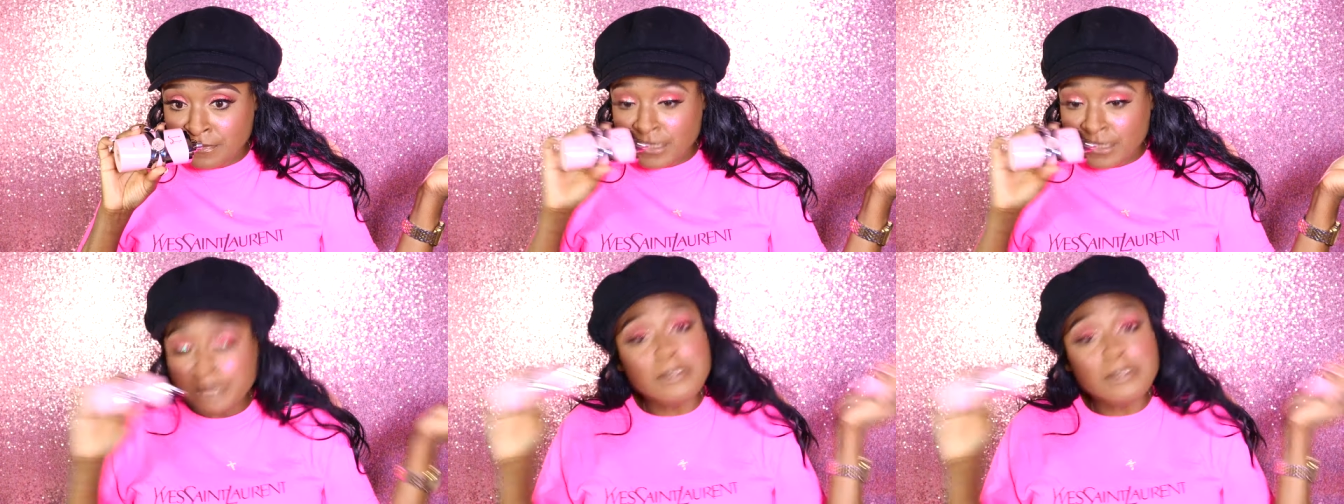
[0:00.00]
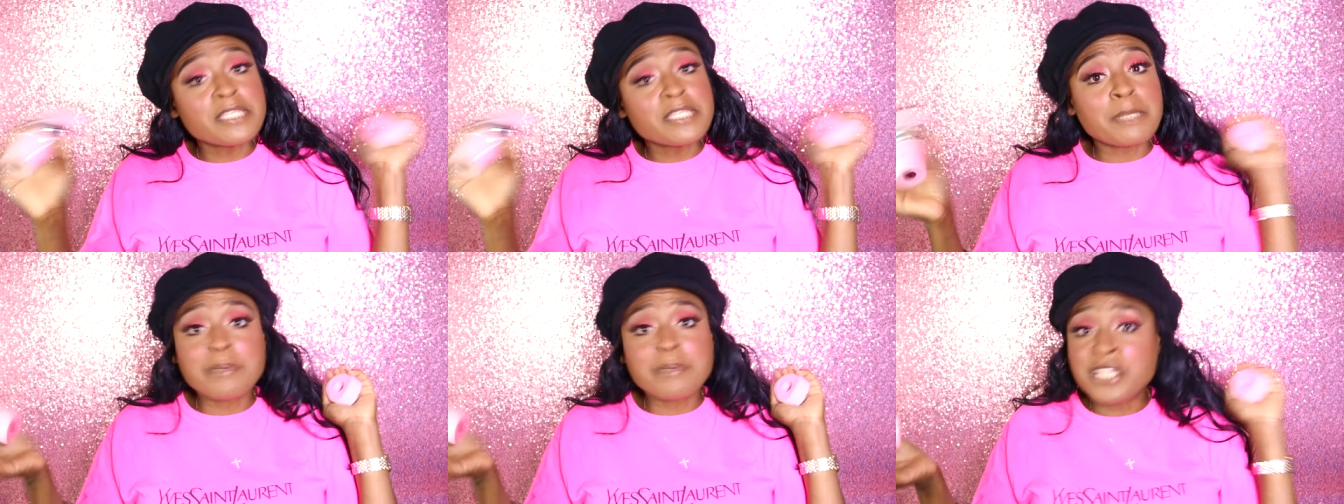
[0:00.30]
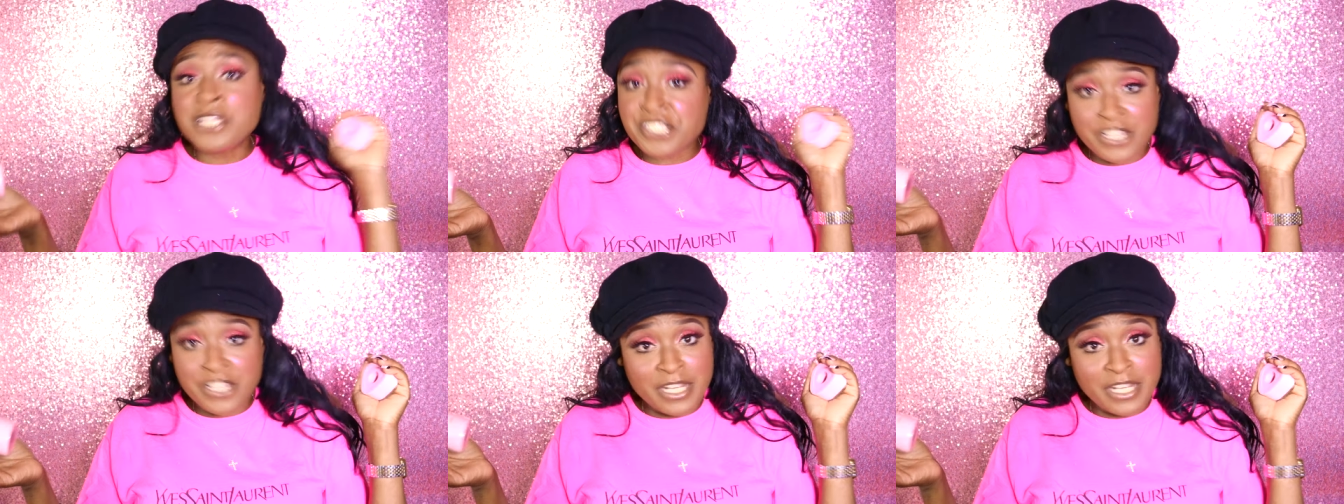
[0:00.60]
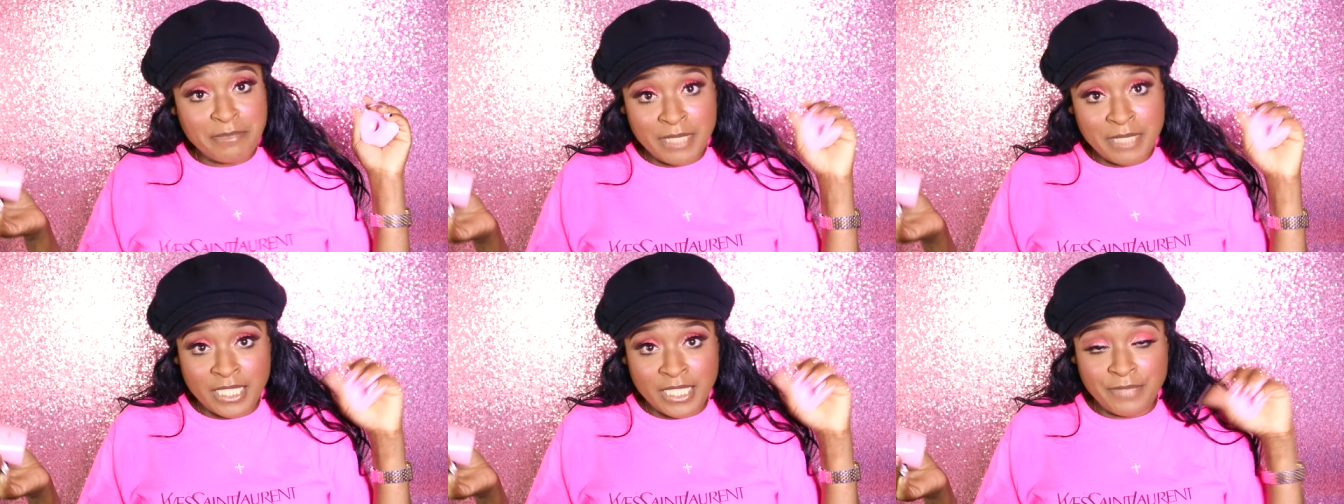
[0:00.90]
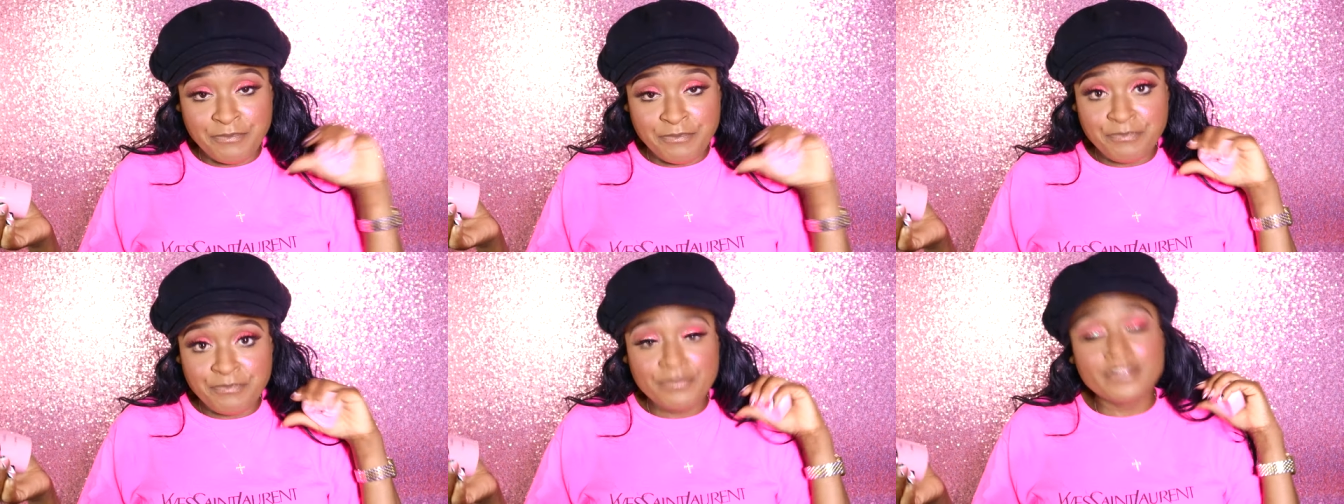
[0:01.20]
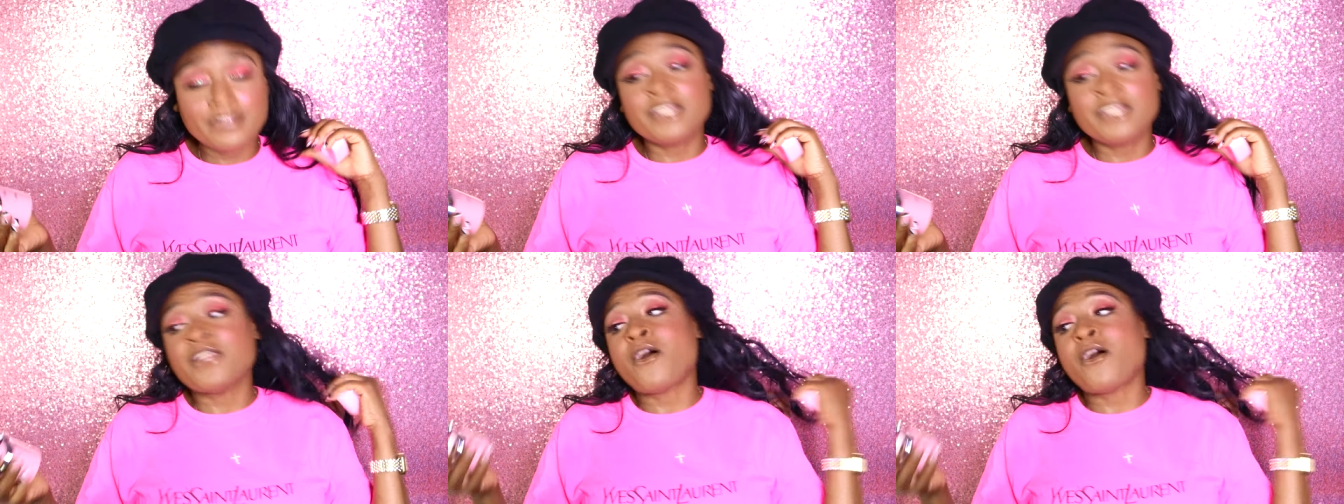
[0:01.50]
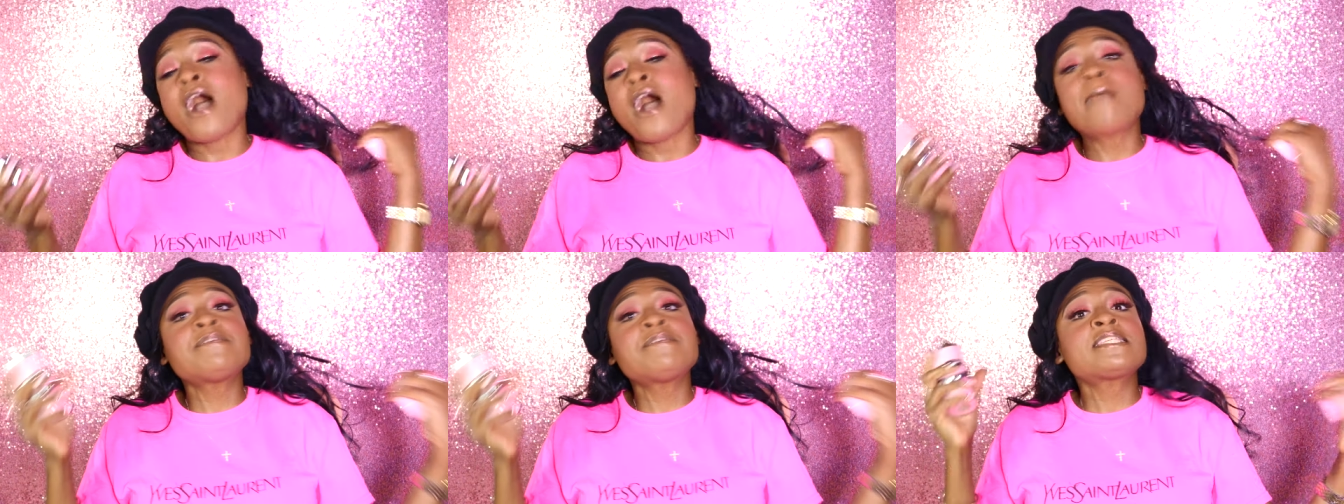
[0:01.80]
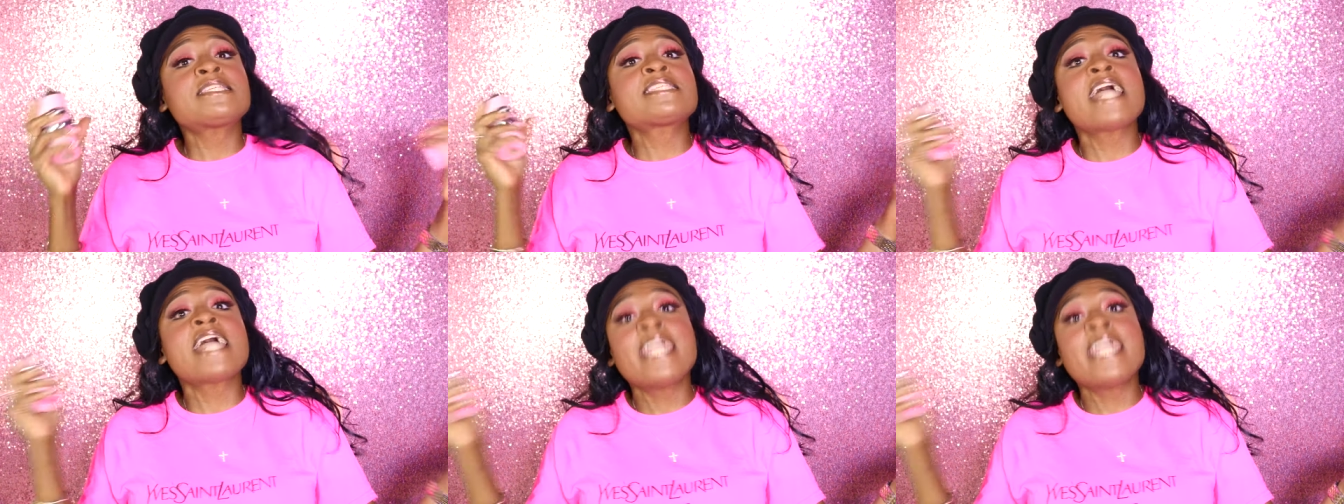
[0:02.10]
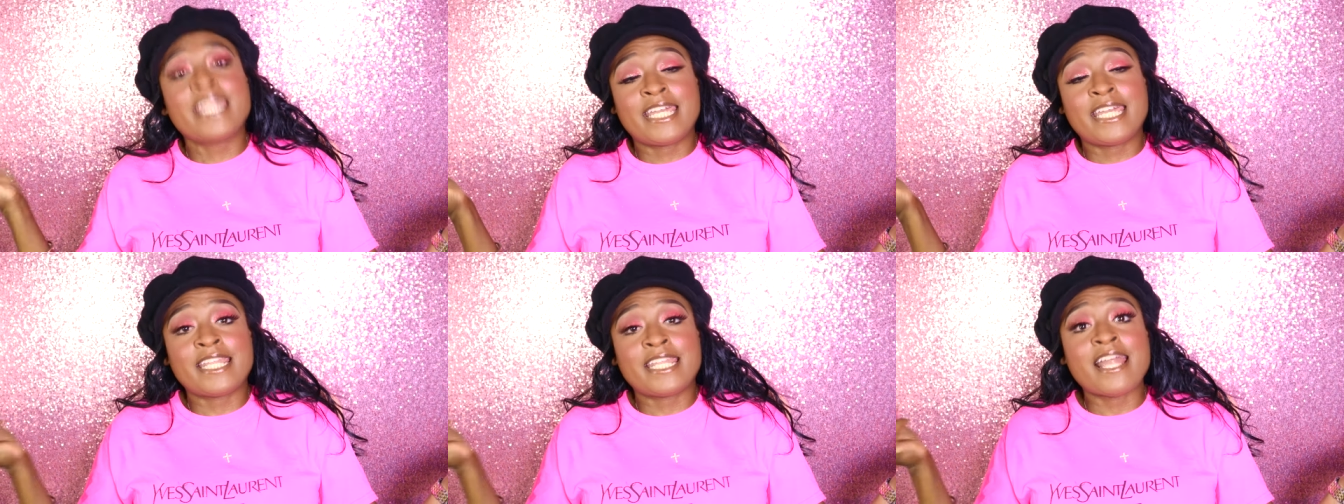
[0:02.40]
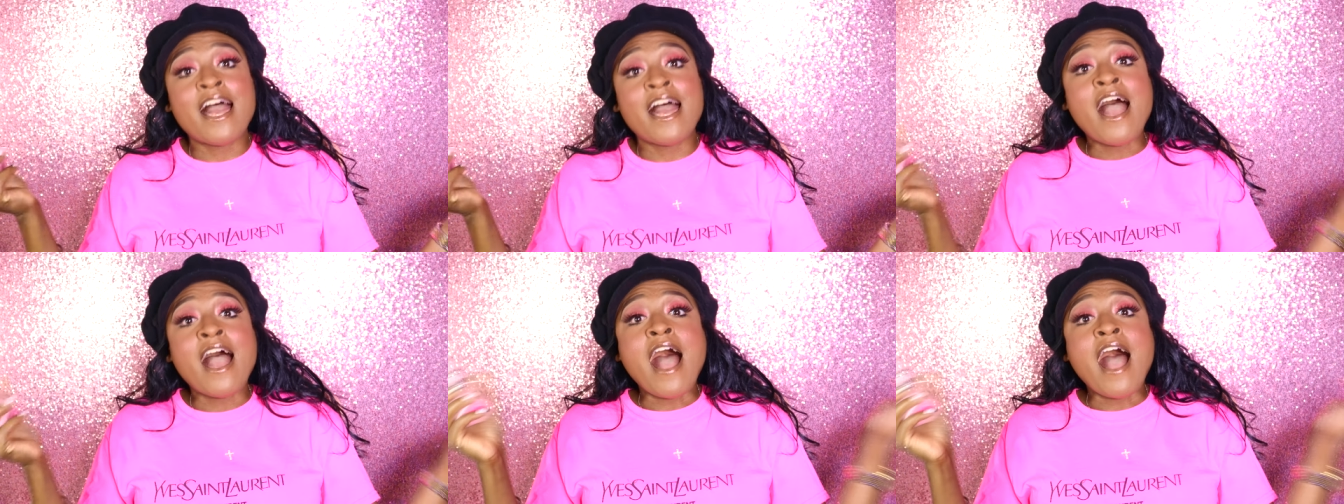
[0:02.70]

Smells like pink sugar to me. You know, I'm just saying.